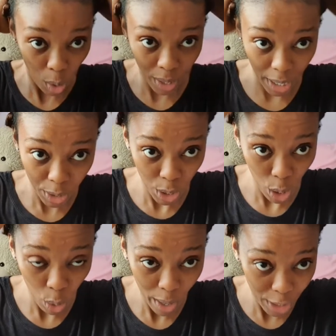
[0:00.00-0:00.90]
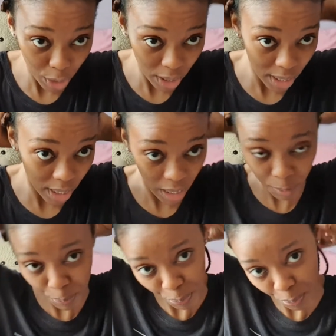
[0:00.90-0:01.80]
Okay, so as you can
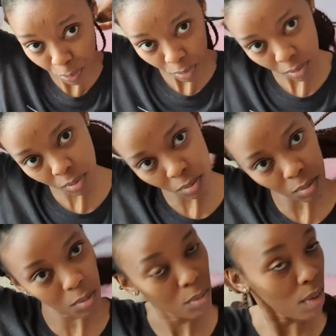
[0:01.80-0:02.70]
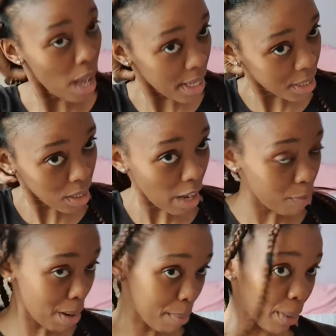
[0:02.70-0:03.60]
see, I still
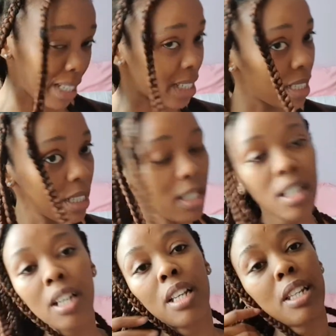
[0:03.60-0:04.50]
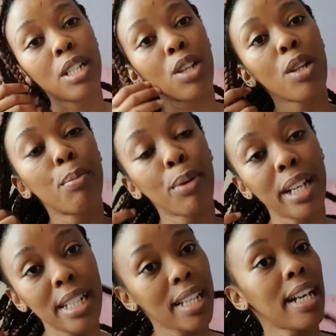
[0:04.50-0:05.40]
have my braids in. These are the
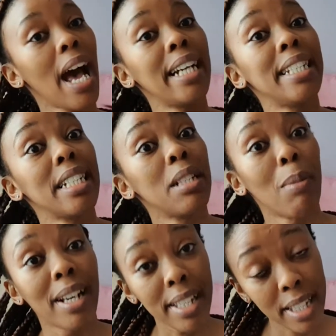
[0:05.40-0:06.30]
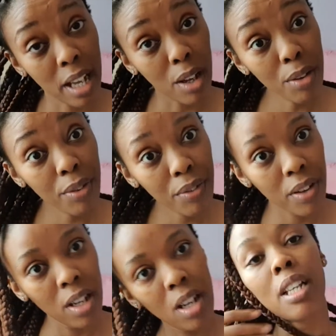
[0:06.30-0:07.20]
braids that I did myself.
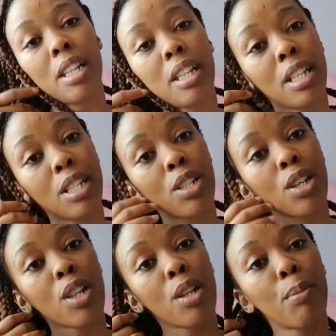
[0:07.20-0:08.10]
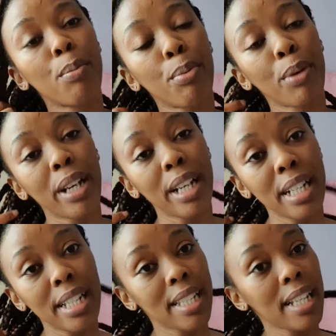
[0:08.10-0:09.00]

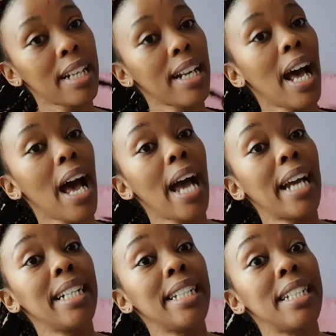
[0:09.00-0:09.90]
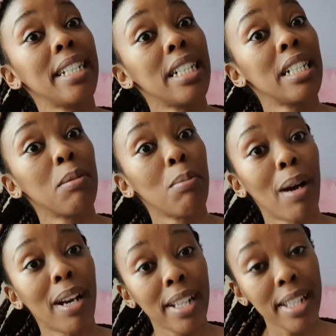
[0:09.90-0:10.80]

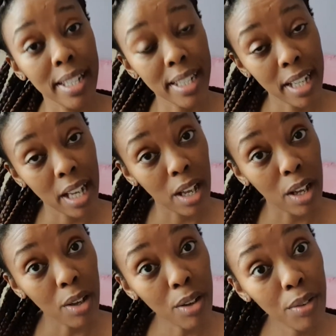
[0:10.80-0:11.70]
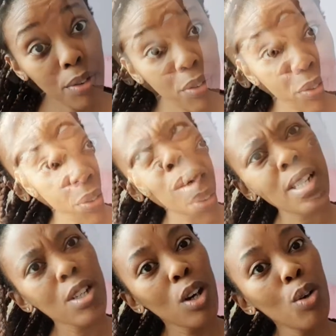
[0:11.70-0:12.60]
2
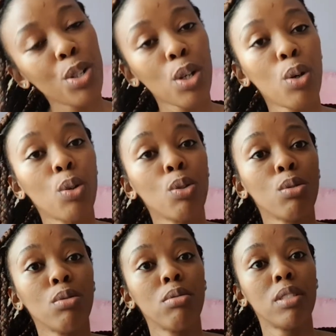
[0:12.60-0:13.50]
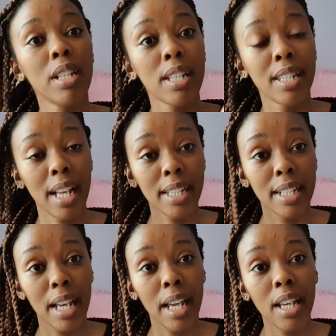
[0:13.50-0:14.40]
weeks ago, so this
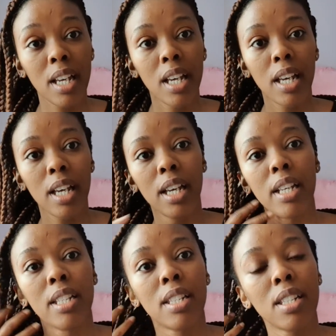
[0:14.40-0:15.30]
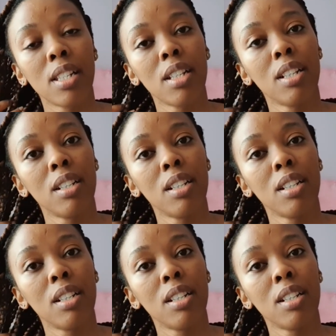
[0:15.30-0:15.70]
Saturday is